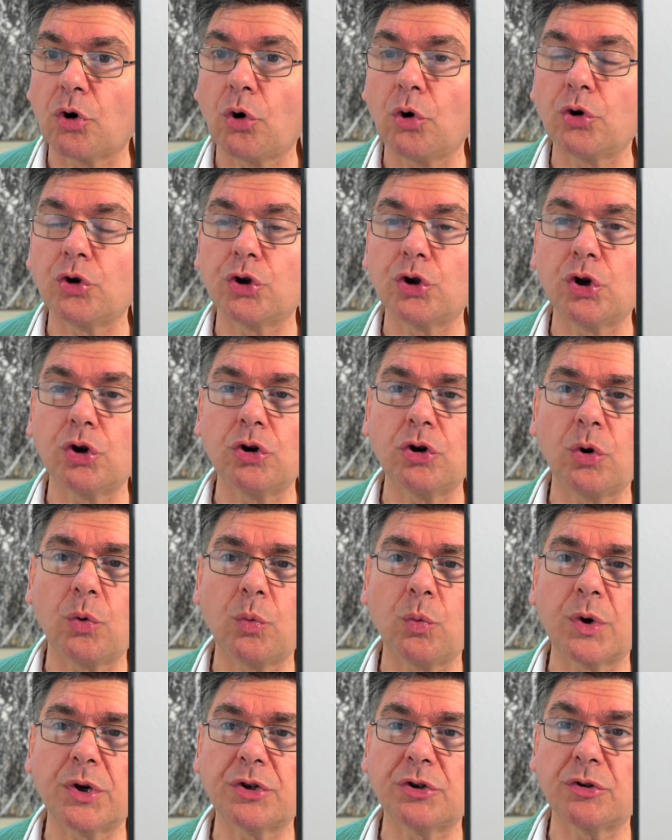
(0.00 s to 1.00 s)
Oh, you don't know
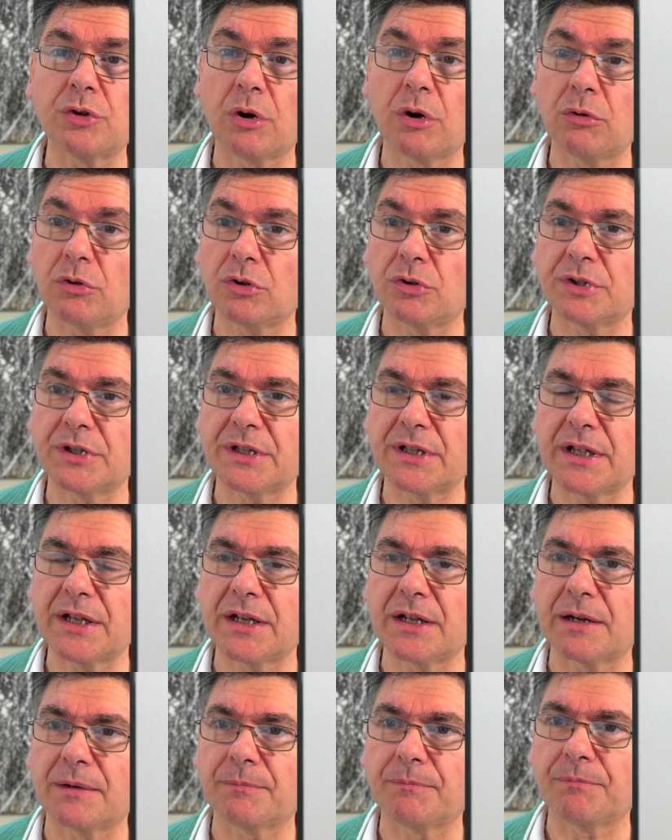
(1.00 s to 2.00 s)
where to download the
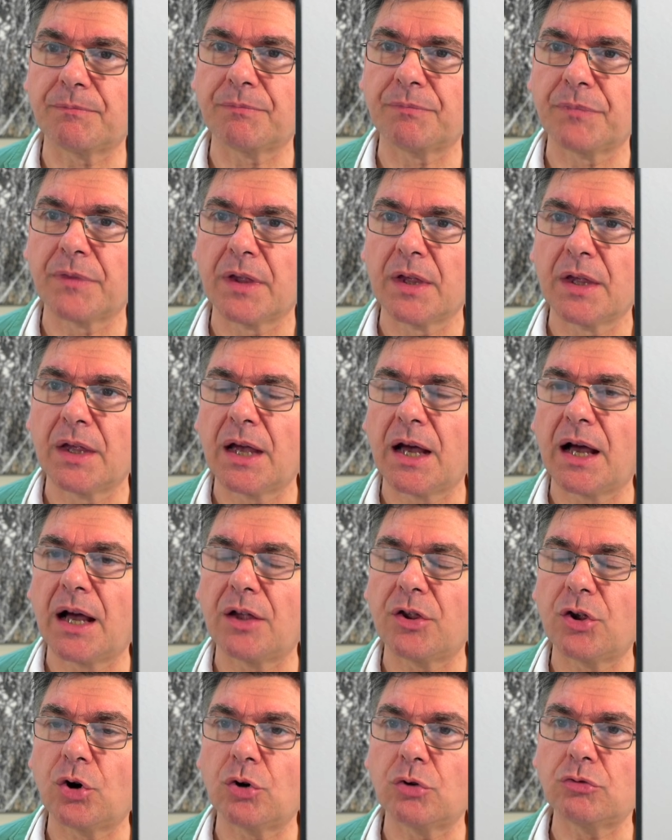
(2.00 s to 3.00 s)
data.
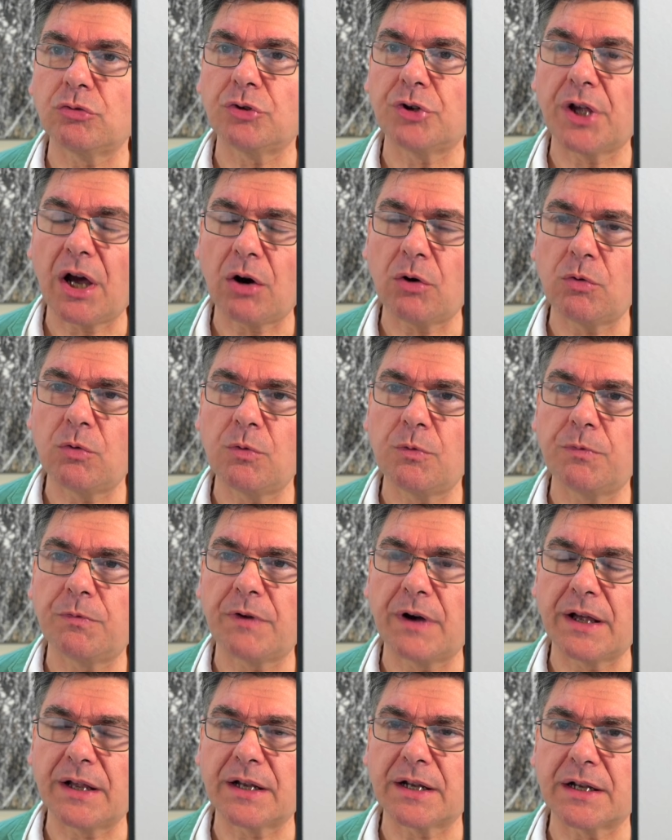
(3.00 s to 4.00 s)
You go to Yahoo
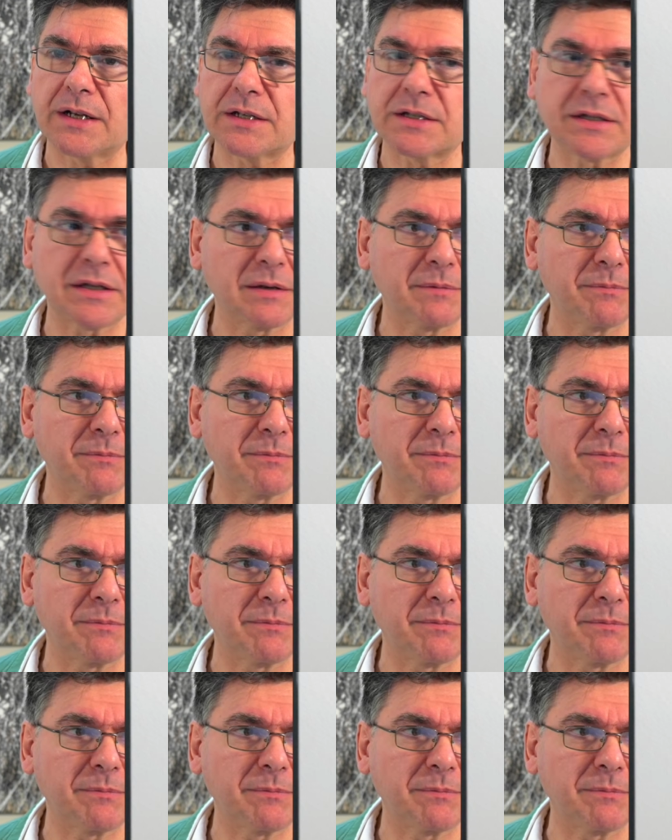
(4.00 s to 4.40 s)
Finance.